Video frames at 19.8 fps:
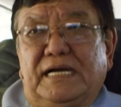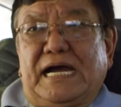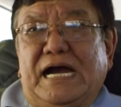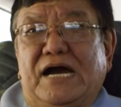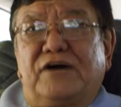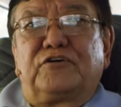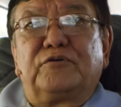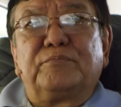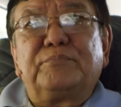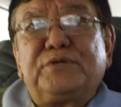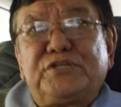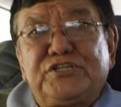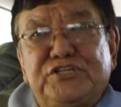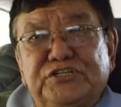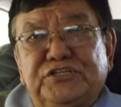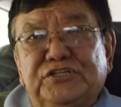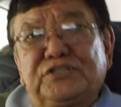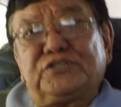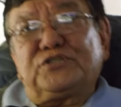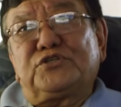Our
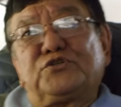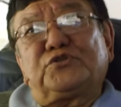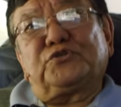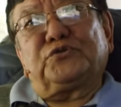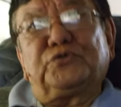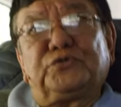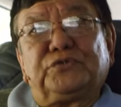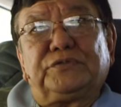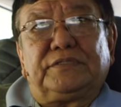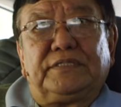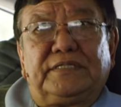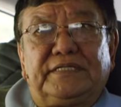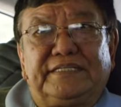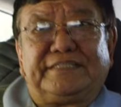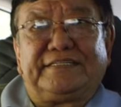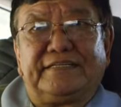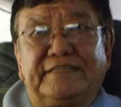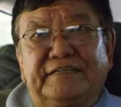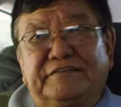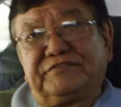mission is to
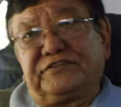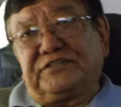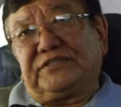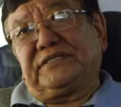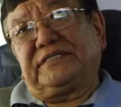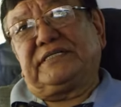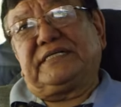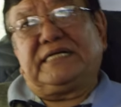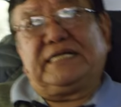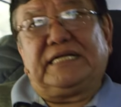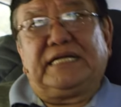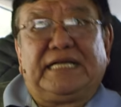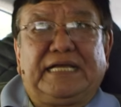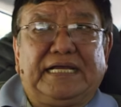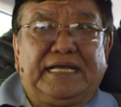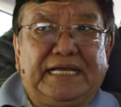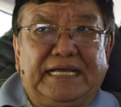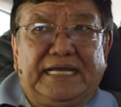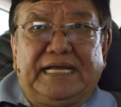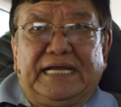deliver
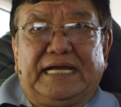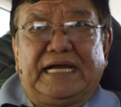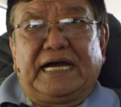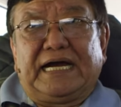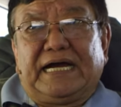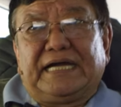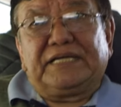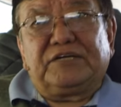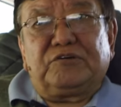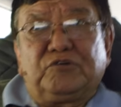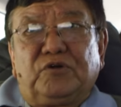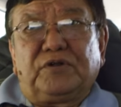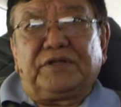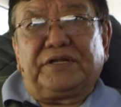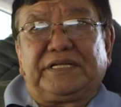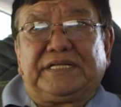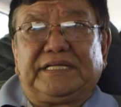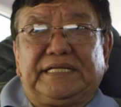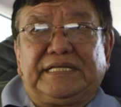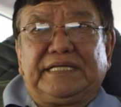
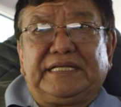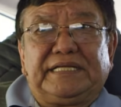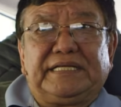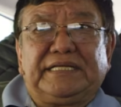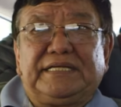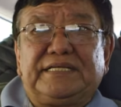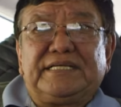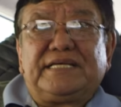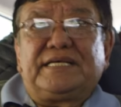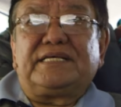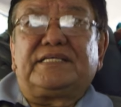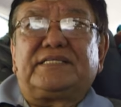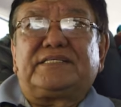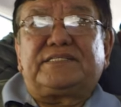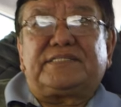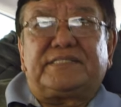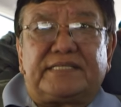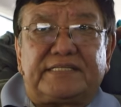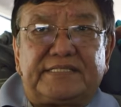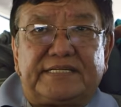high-quality,
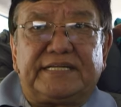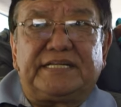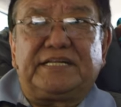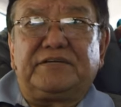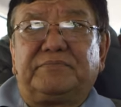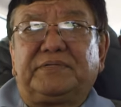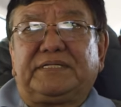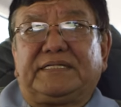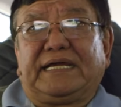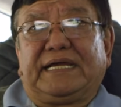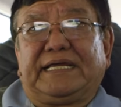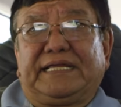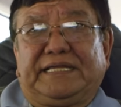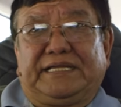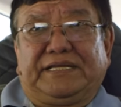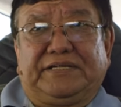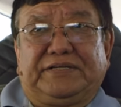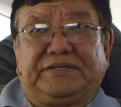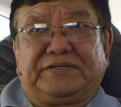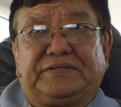sustainable eye
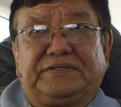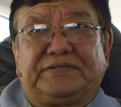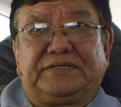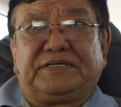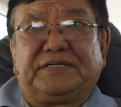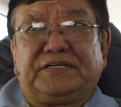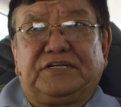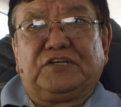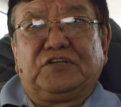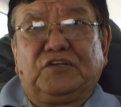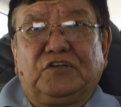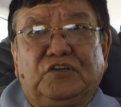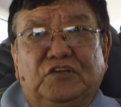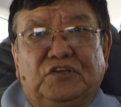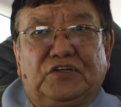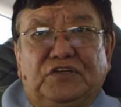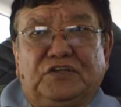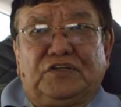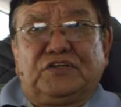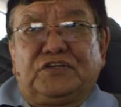care,
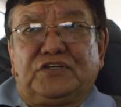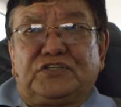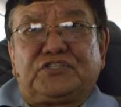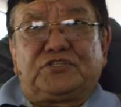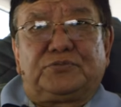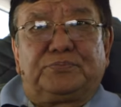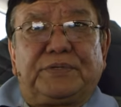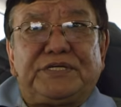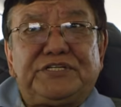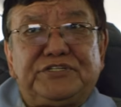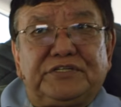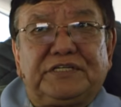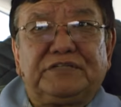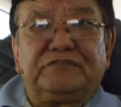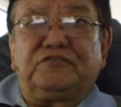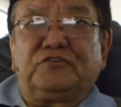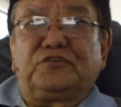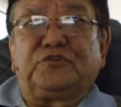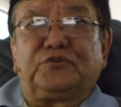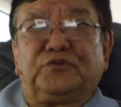especially
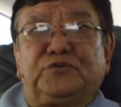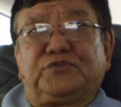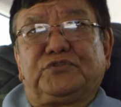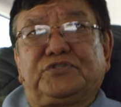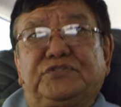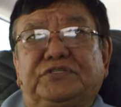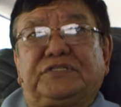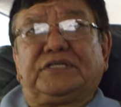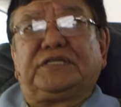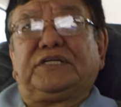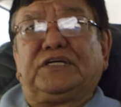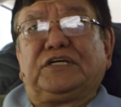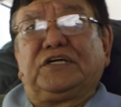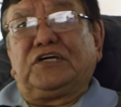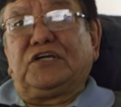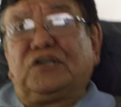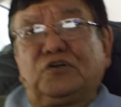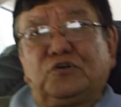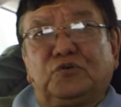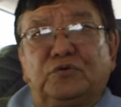for those
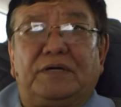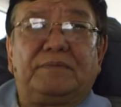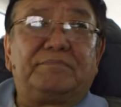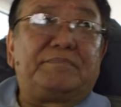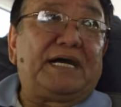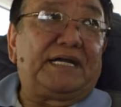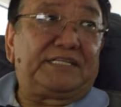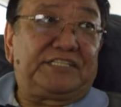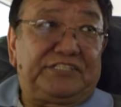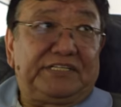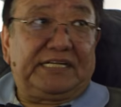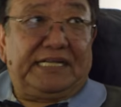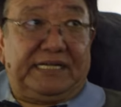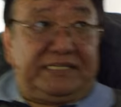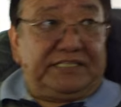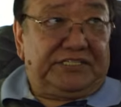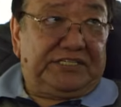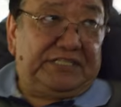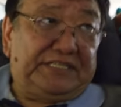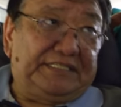who are
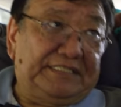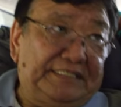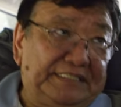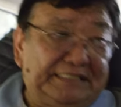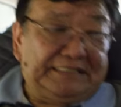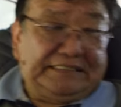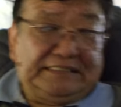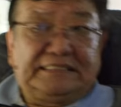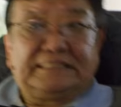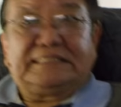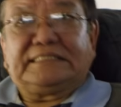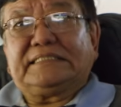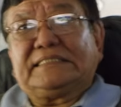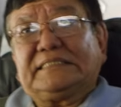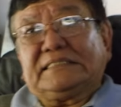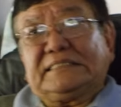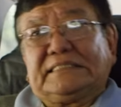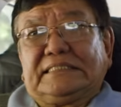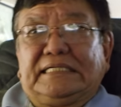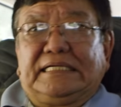marginalized.
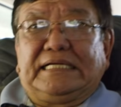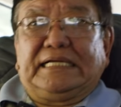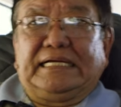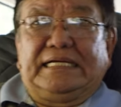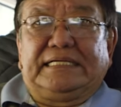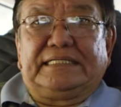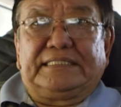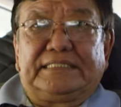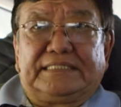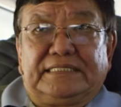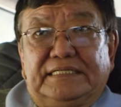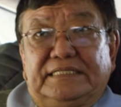And